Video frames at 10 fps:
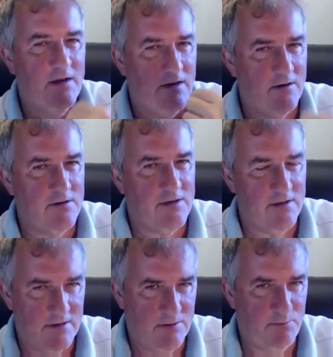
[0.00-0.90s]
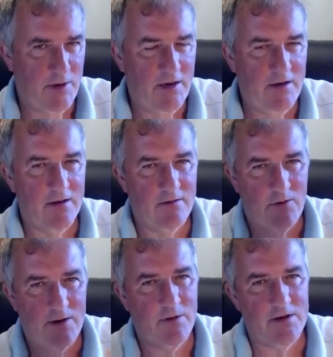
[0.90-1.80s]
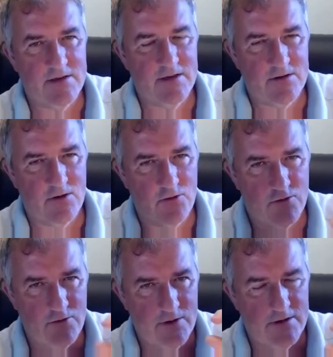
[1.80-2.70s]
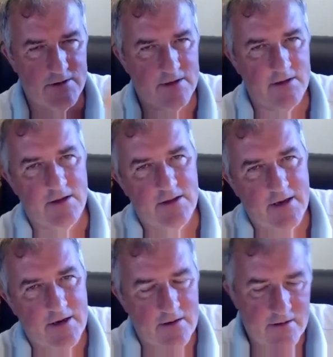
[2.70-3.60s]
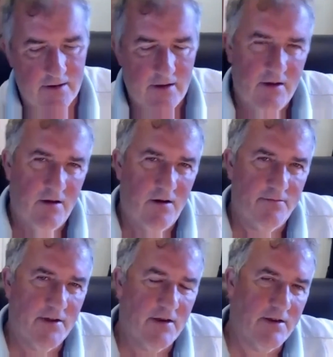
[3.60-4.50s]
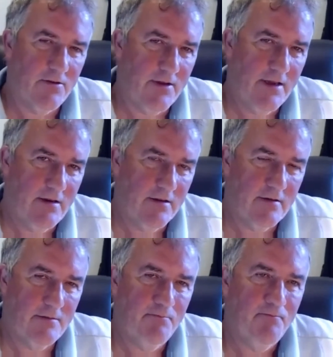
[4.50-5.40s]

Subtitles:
It looks at the speed that red blood cells go through. It looks at the thickness of the glycocalyx.